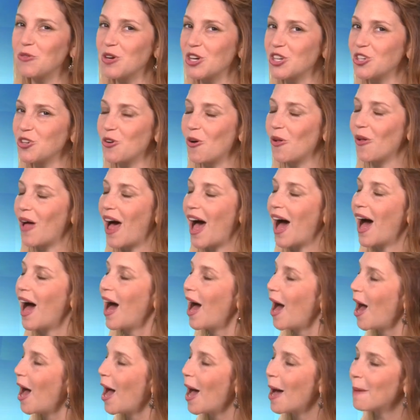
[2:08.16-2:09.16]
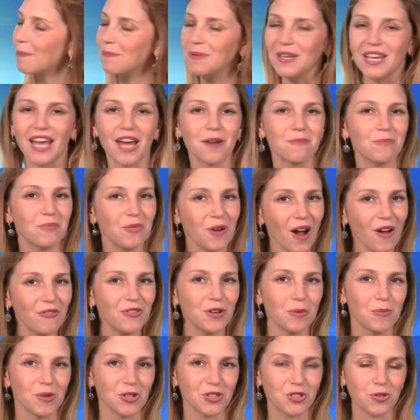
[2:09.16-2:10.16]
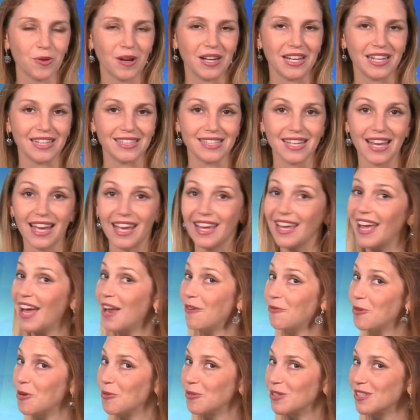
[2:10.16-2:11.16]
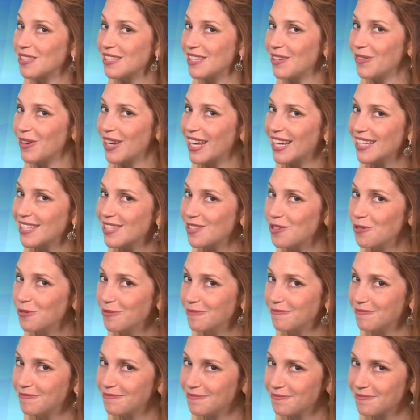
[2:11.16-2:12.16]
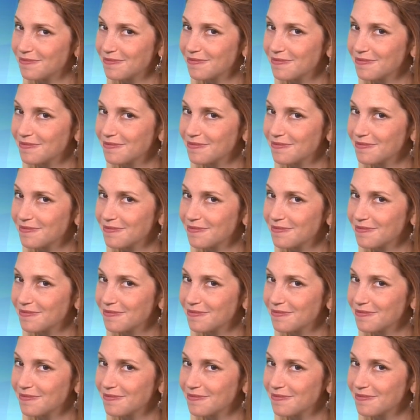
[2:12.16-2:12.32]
wish you all a happy and profitable trading day, and we will see you again soon.